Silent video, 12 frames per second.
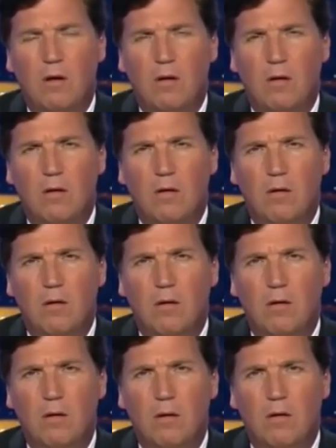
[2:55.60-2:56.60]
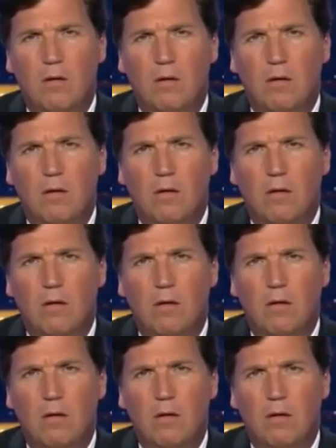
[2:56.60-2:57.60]

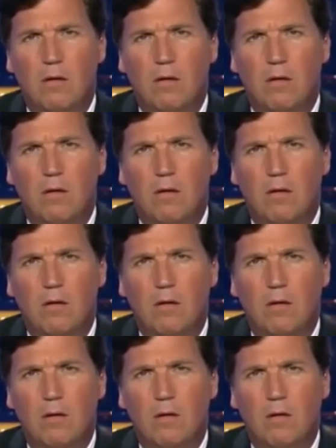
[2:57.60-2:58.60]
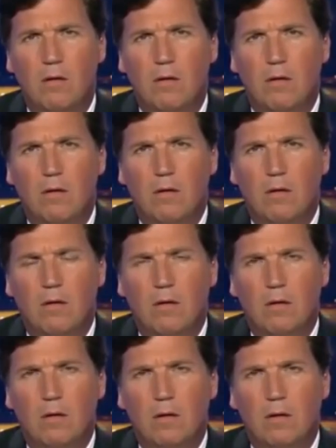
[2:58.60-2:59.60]

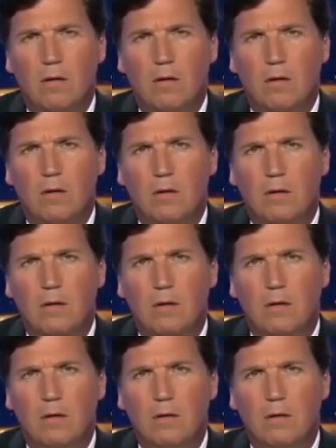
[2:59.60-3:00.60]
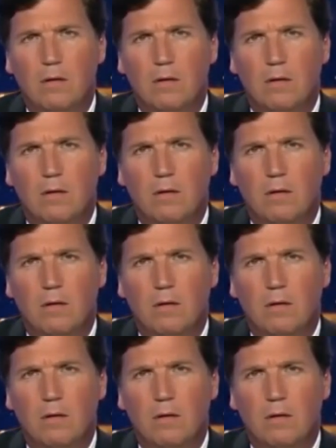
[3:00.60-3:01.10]
(not speaking)